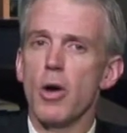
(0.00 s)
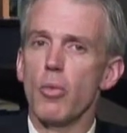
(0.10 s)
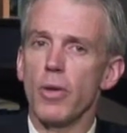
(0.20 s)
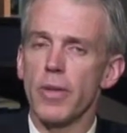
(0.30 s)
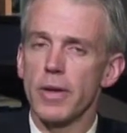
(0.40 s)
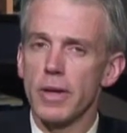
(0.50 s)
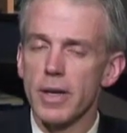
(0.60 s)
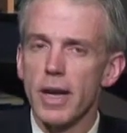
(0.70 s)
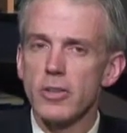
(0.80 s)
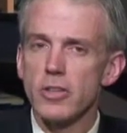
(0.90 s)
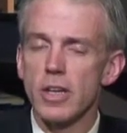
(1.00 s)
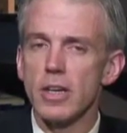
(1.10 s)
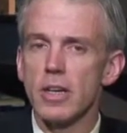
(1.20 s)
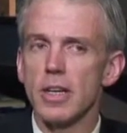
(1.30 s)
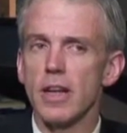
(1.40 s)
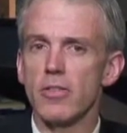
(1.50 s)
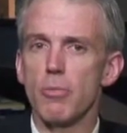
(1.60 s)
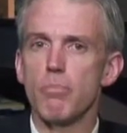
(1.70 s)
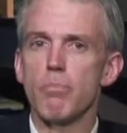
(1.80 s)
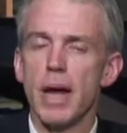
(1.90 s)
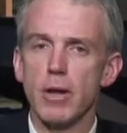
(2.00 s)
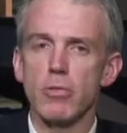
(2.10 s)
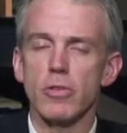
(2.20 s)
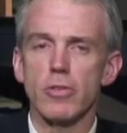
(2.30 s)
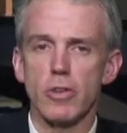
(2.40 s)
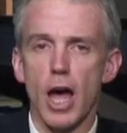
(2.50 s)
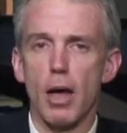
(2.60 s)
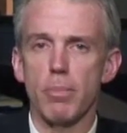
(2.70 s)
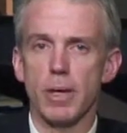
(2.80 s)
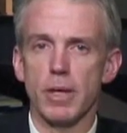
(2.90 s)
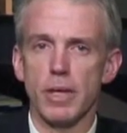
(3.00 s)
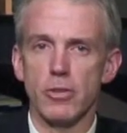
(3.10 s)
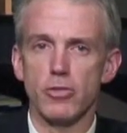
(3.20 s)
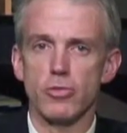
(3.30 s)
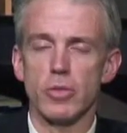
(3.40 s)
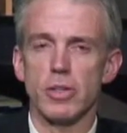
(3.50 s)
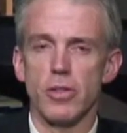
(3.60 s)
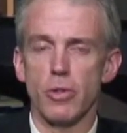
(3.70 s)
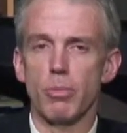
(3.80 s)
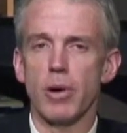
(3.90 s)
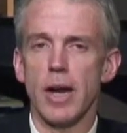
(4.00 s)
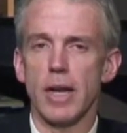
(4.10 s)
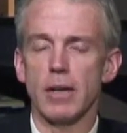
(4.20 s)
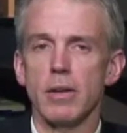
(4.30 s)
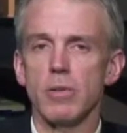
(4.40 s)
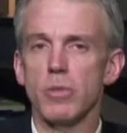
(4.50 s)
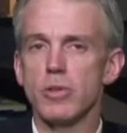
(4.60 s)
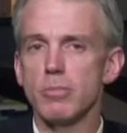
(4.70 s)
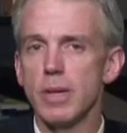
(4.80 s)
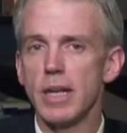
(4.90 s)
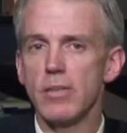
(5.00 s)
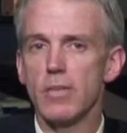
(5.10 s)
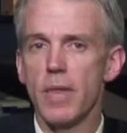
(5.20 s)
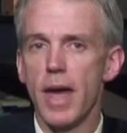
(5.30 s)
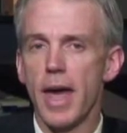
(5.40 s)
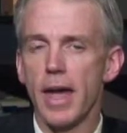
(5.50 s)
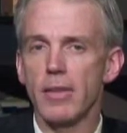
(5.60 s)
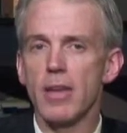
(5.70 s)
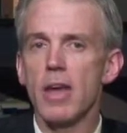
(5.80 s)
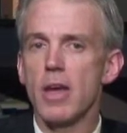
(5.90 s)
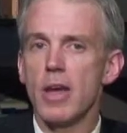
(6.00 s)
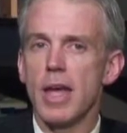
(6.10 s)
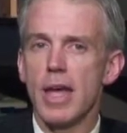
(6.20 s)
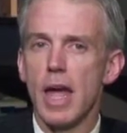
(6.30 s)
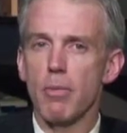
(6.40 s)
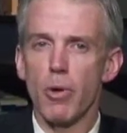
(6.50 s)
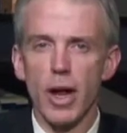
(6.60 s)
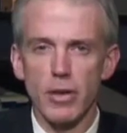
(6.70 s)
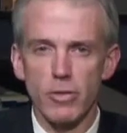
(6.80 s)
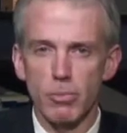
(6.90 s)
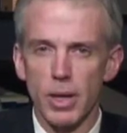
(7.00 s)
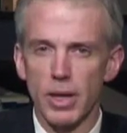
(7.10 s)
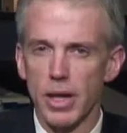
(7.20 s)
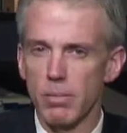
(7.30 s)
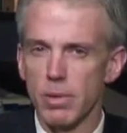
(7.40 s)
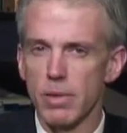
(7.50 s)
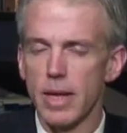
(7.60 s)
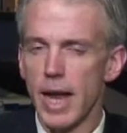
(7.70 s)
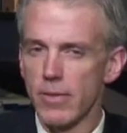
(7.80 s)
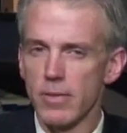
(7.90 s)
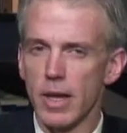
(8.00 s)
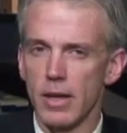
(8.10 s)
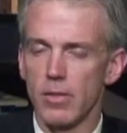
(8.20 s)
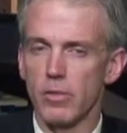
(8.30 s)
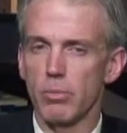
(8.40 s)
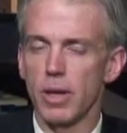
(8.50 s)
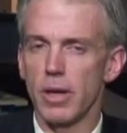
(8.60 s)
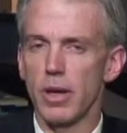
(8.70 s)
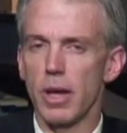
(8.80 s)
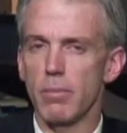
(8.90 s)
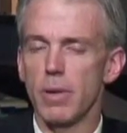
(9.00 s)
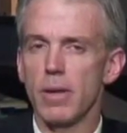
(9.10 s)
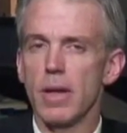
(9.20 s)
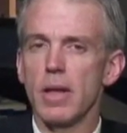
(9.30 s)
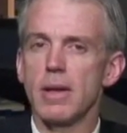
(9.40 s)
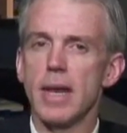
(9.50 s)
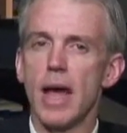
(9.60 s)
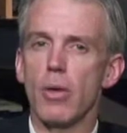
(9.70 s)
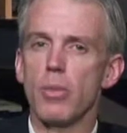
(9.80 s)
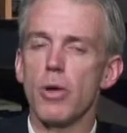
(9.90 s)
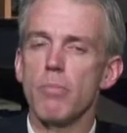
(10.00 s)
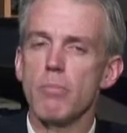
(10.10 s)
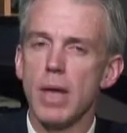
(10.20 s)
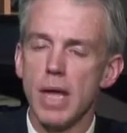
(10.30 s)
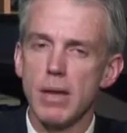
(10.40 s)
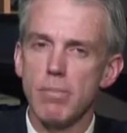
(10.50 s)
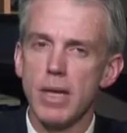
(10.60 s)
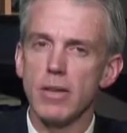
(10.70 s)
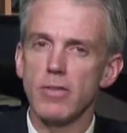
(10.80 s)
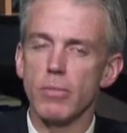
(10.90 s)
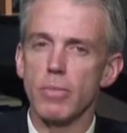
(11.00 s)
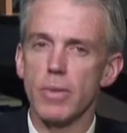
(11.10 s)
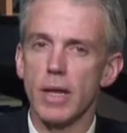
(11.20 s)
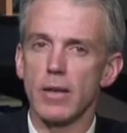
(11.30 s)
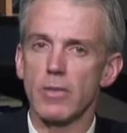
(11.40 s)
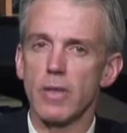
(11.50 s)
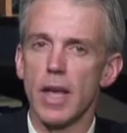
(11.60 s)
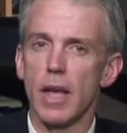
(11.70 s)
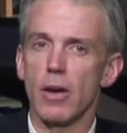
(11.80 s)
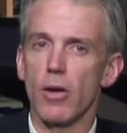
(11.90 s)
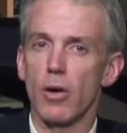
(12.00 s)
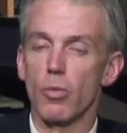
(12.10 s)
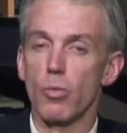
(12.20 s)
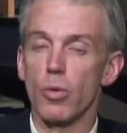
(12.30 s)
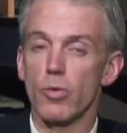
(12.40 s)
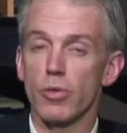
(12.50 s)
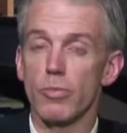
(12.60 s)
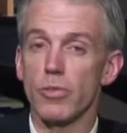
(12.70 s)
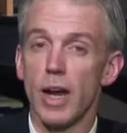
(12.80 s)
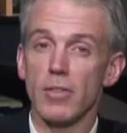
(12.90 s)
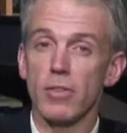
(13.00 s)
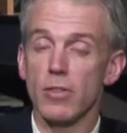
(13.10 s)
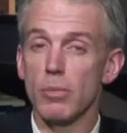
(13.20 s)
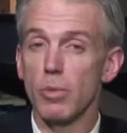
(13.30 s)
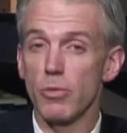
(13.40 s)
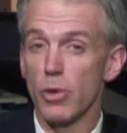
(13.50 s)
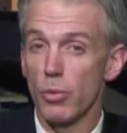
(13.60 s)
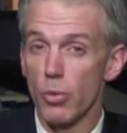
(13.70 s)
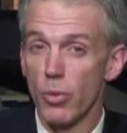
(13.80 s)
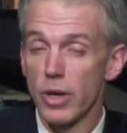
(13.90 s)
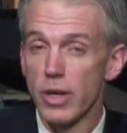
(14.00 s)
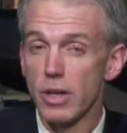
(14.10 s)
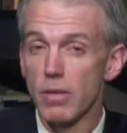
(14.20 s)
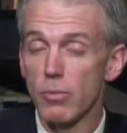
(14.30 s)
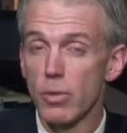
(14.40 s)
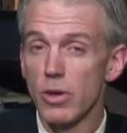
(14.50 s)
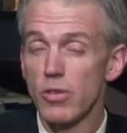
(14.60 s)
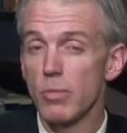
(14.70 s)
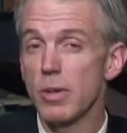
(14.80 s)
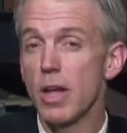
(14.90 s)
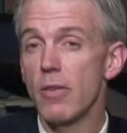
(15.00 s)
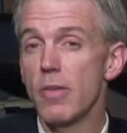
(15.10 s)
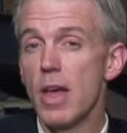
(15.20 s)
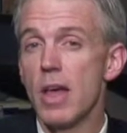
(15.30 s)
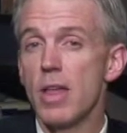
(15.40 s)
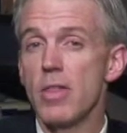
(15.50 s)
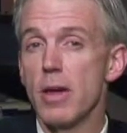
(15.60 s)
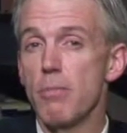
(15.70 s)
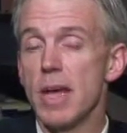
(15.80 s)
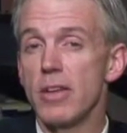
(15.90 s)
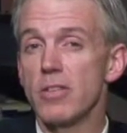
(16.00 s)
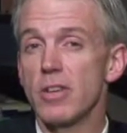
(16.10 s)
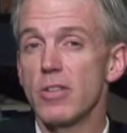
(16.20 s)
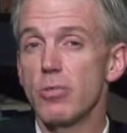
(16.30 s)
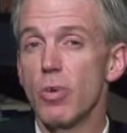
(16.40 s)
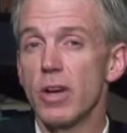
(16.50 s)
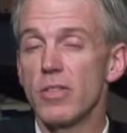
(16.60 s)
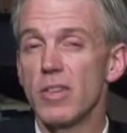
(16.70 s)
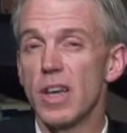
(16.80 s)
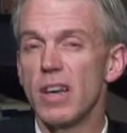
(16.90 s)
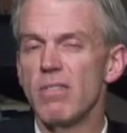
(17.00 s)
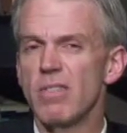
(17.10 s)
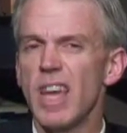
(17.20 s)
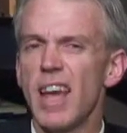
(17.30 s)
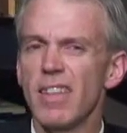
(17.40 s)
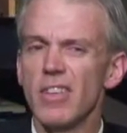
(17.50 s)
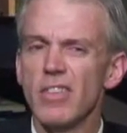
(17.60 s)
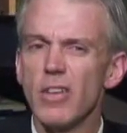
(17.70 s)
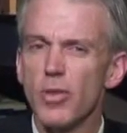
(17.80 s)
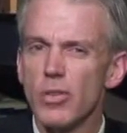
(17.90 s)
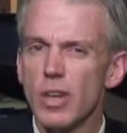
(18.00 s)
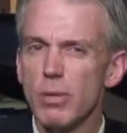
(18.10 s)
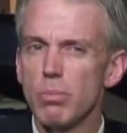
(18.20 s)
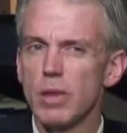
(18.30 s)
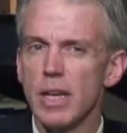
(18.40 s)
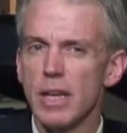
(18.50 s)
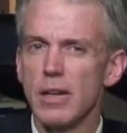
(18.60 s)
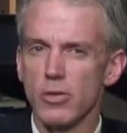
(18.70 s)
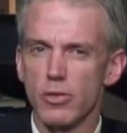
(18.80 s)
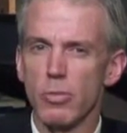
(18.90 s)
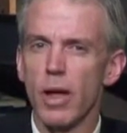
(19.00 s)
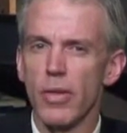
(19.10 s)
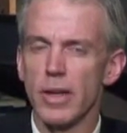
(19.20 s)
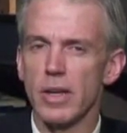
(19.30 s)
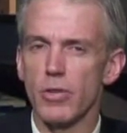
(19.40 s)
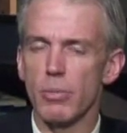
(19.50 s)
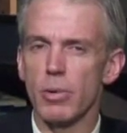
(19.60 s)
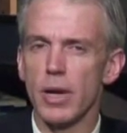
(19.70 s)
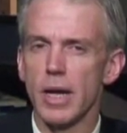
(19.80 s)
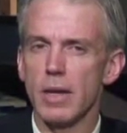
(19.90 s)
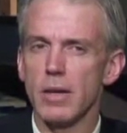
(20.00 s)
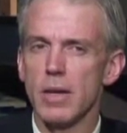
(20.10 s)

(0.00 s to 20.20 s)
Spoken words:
With a concussion, it's a microscopic injury to the brain, which means that MRI doesn't pick it up, CAT scan doesn't pick it up. Now, there may be some things that are some signs and symptoms that are worrisome enough that makes us want to say, yeah, let's see if there's any bleeding or swelling in the brain.